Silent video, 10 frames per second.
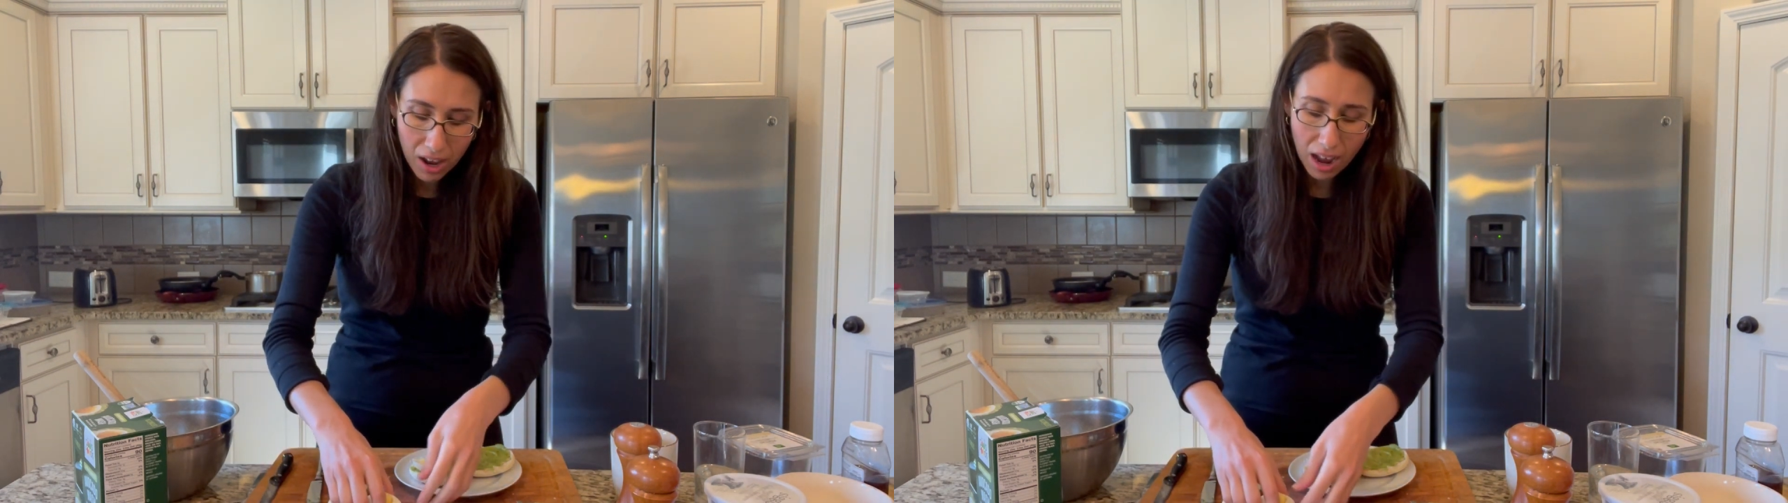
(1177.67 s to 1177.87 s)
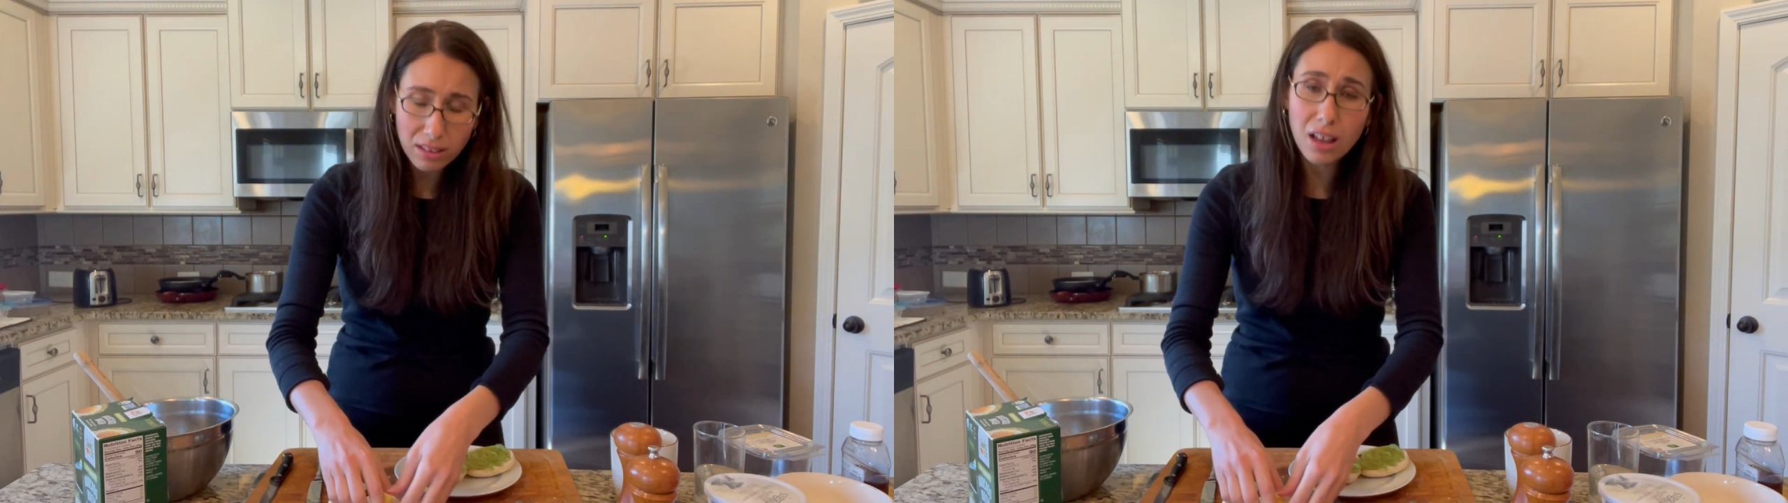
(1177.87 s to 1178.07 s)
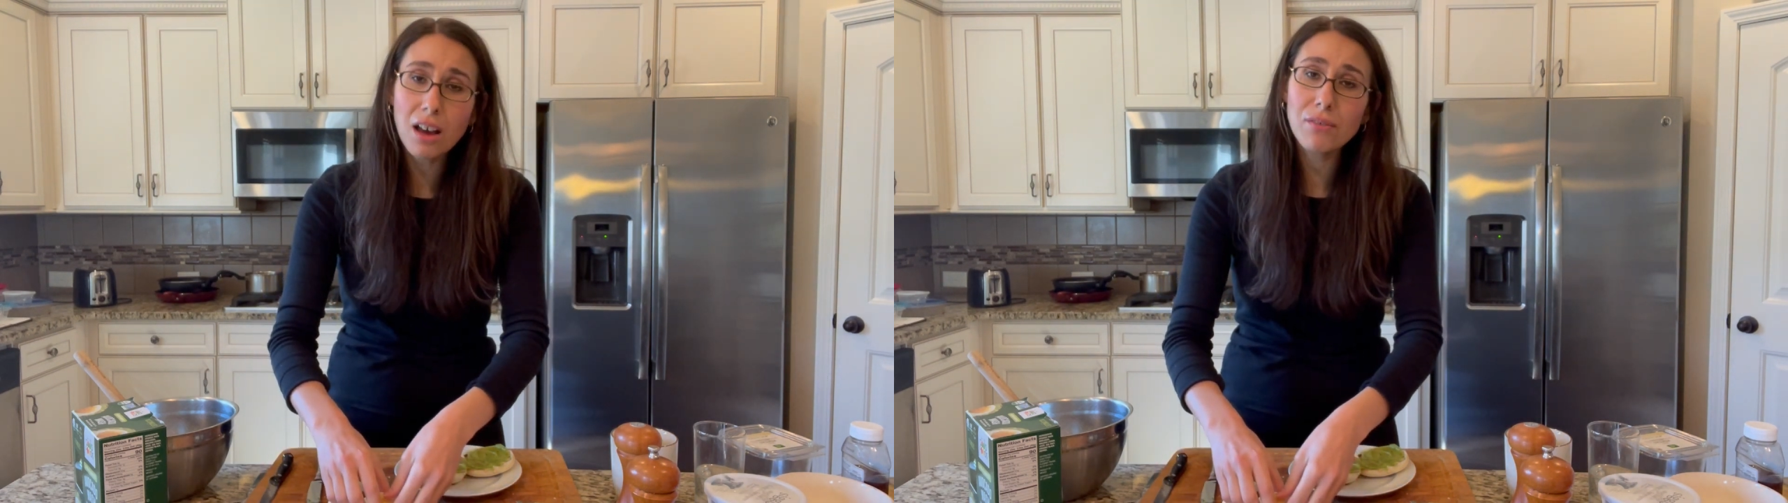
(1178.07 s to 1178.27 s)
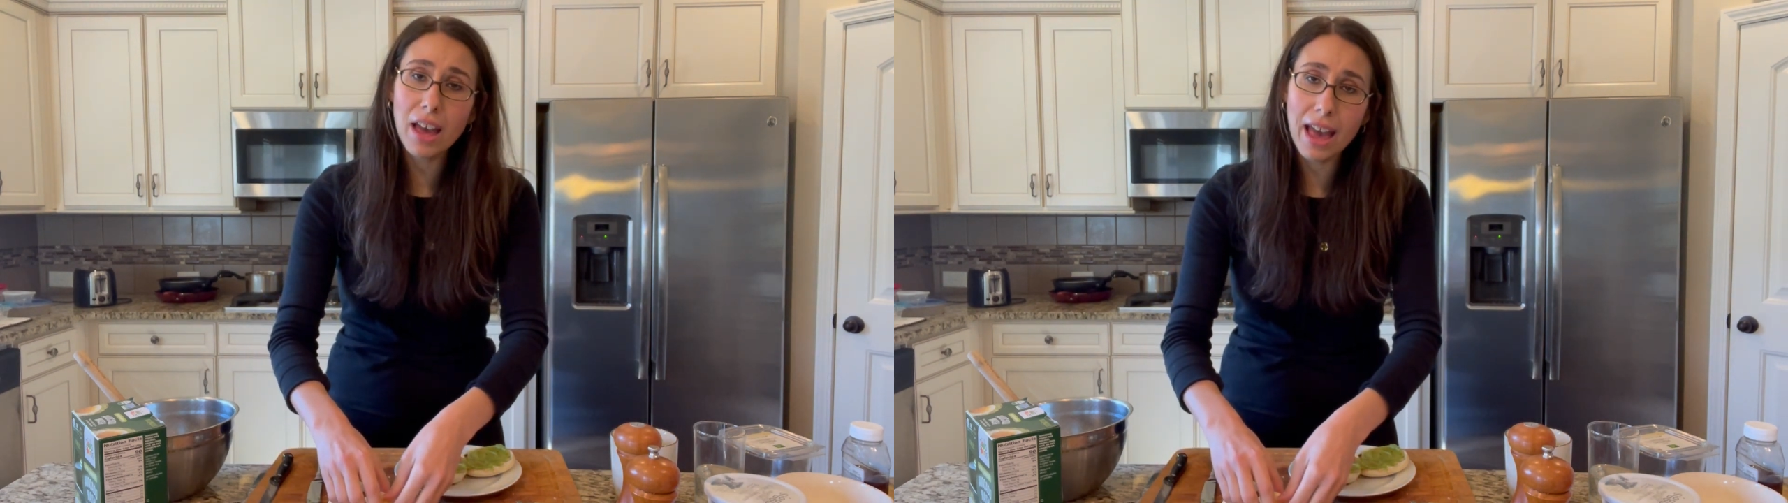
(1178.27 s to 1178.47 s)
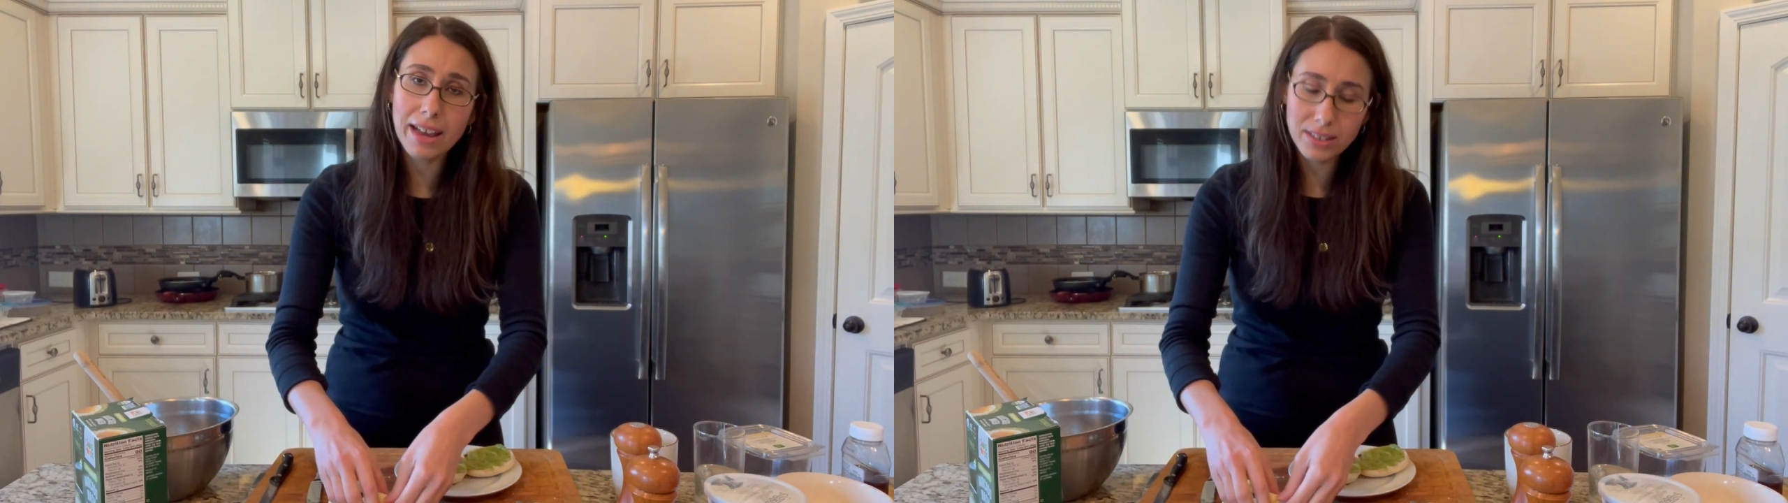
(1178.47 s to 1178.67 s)
I love
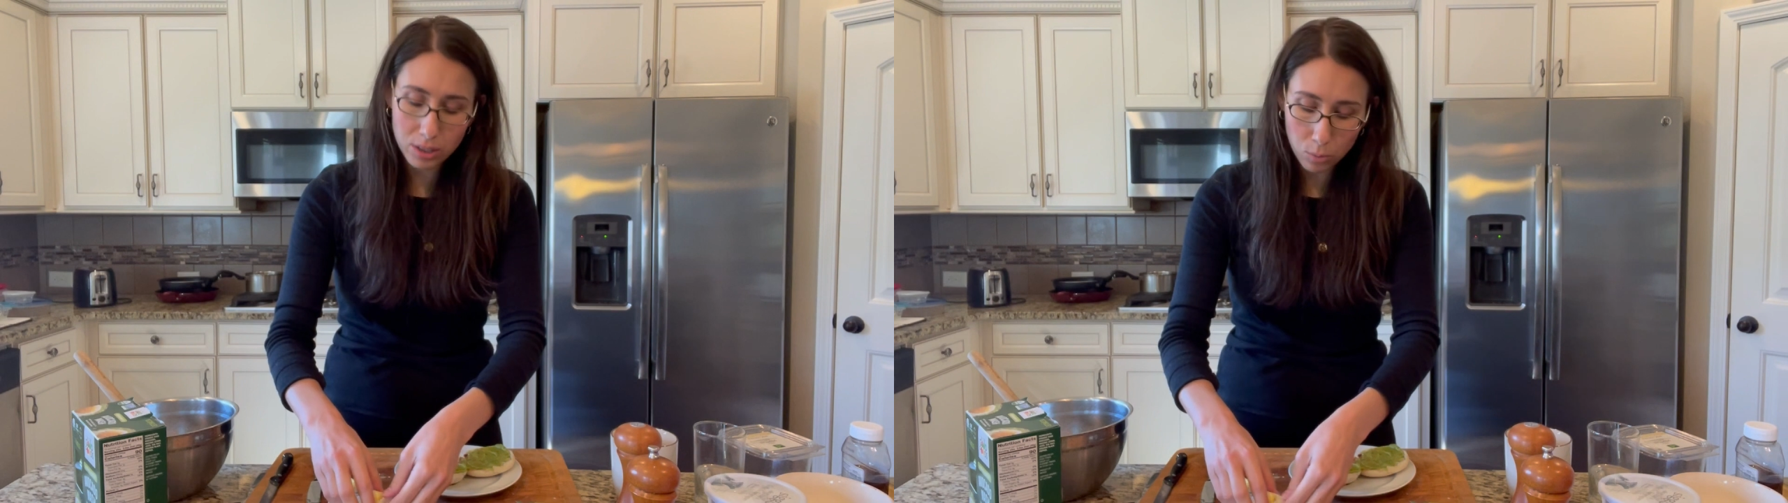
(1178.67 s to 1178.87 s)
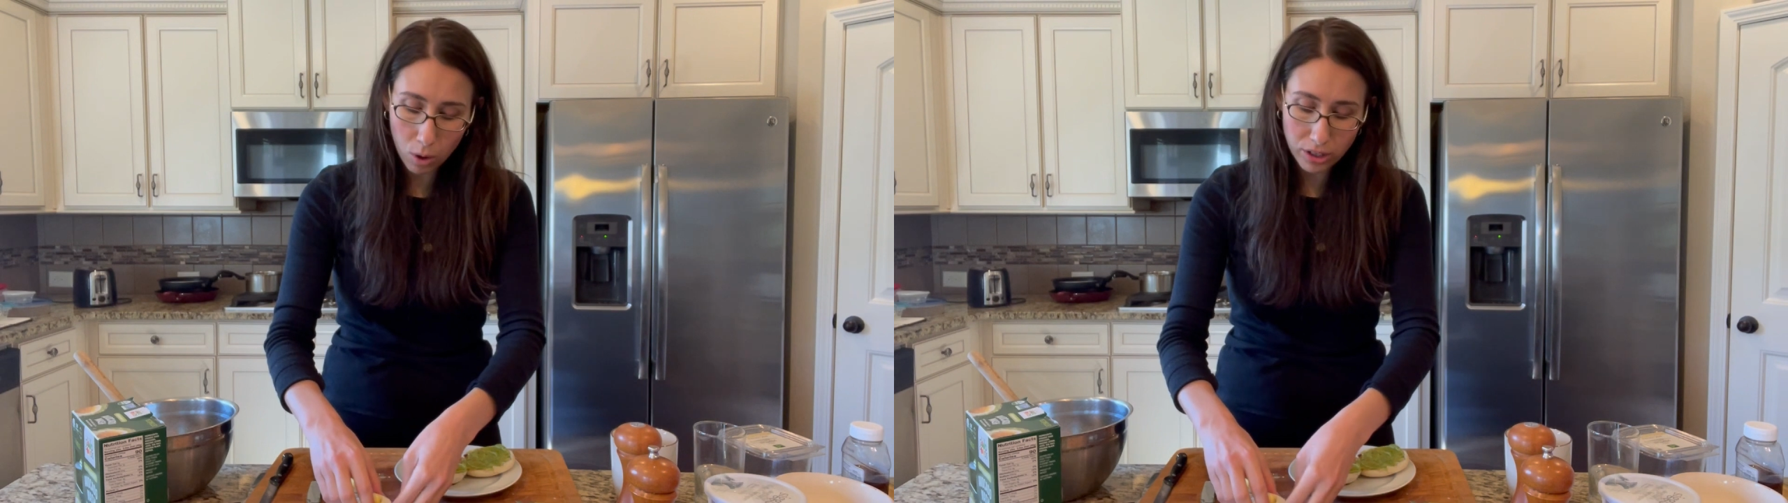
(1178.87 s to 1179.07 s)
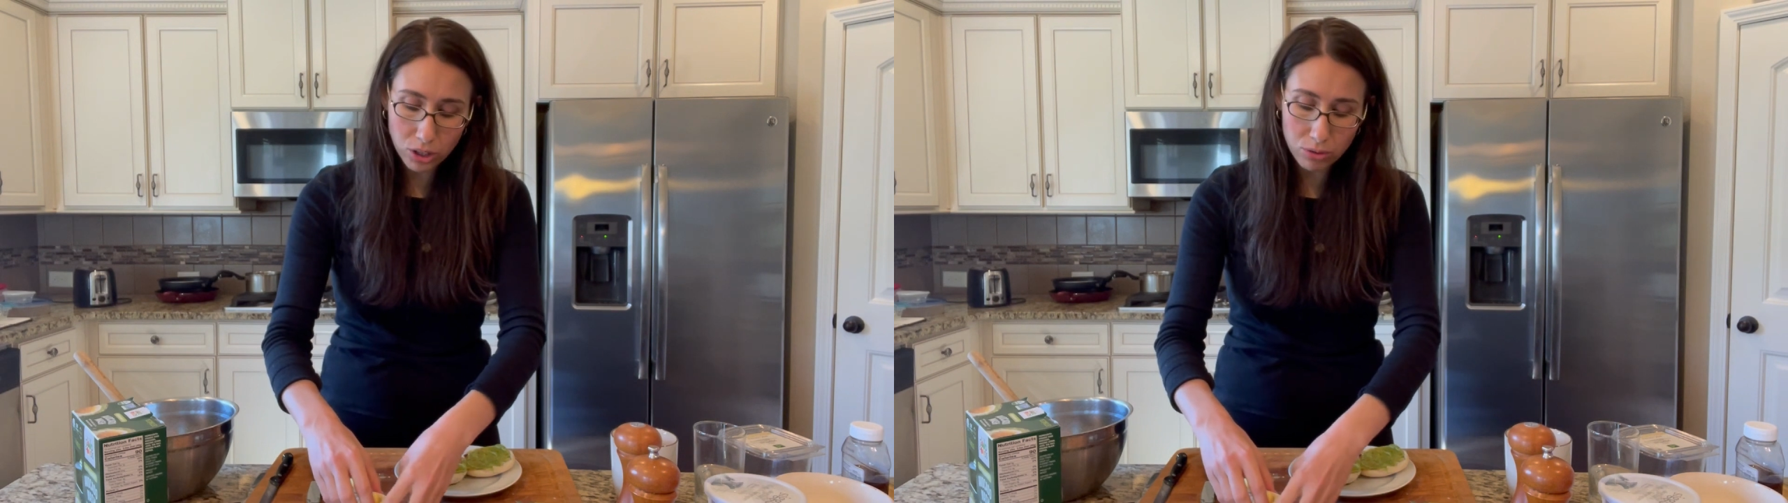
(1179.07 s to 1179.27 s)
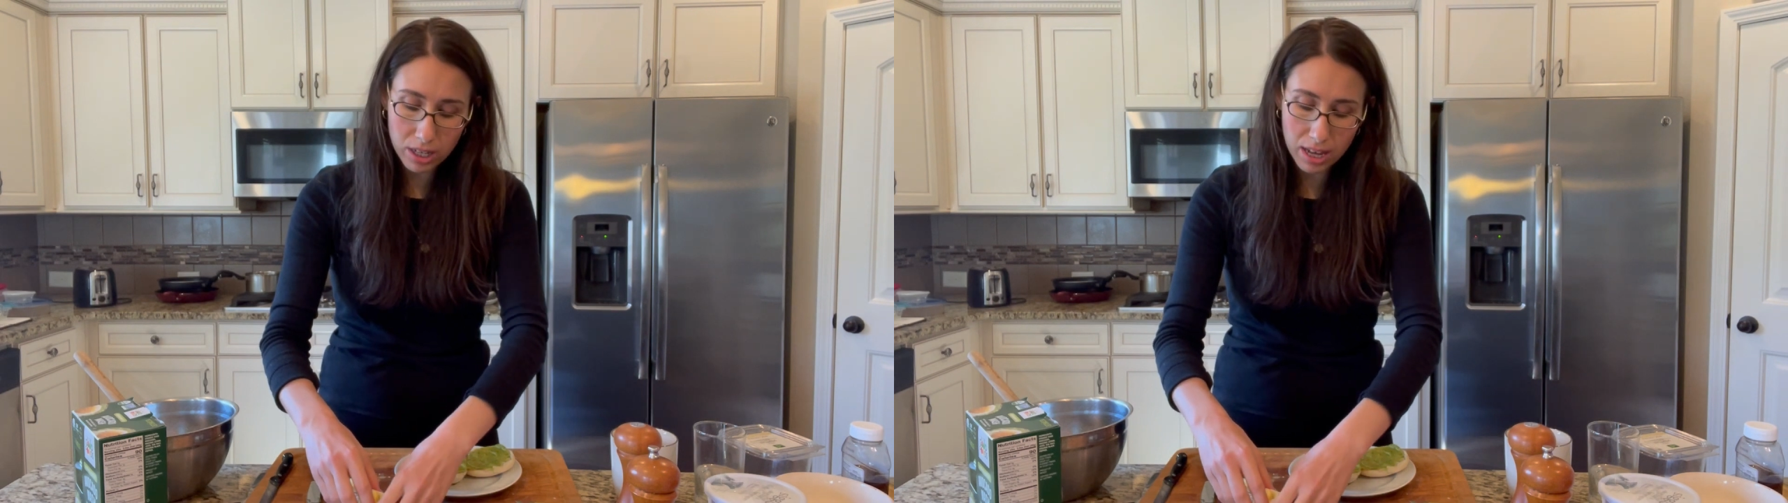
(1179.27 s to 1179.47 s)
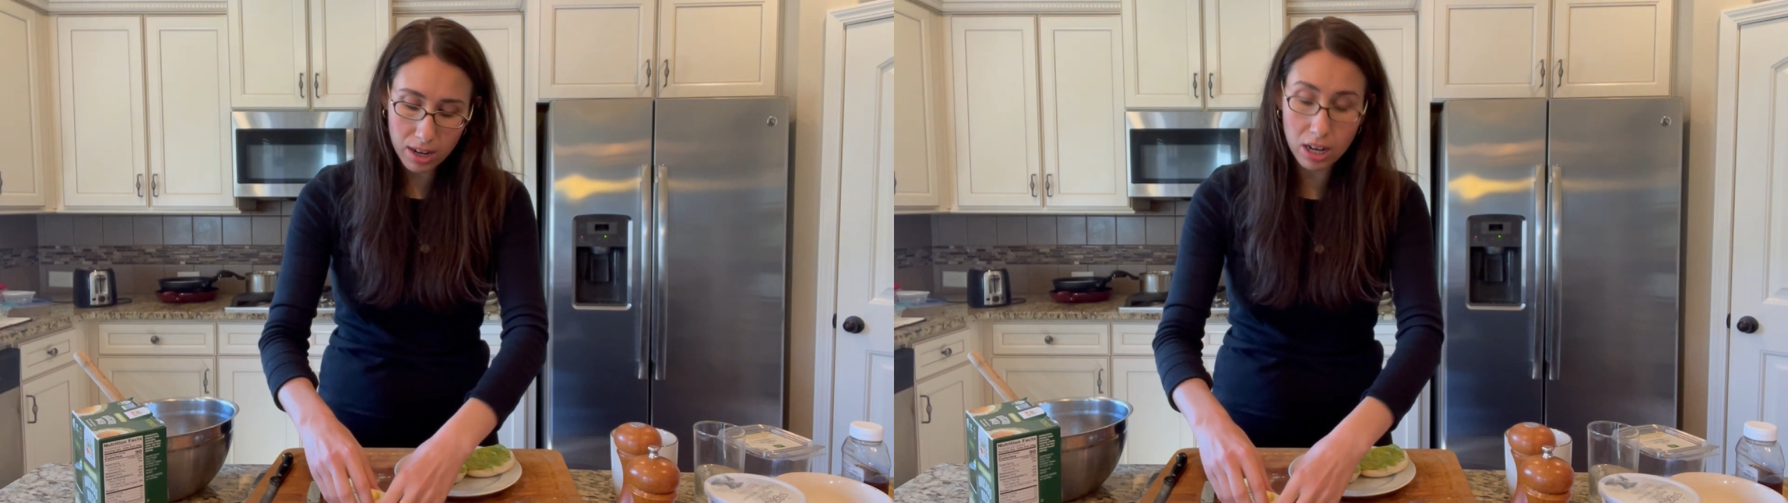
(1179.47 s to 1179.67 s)
eggs.
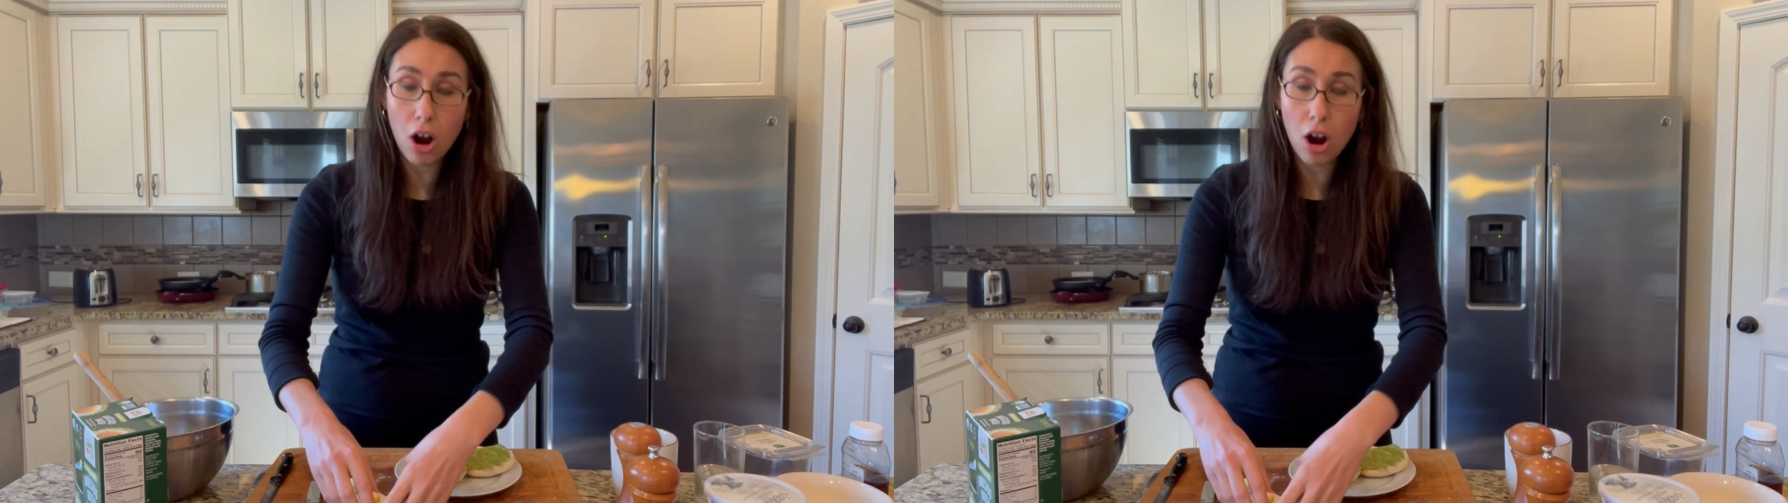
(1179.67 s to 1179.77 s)
A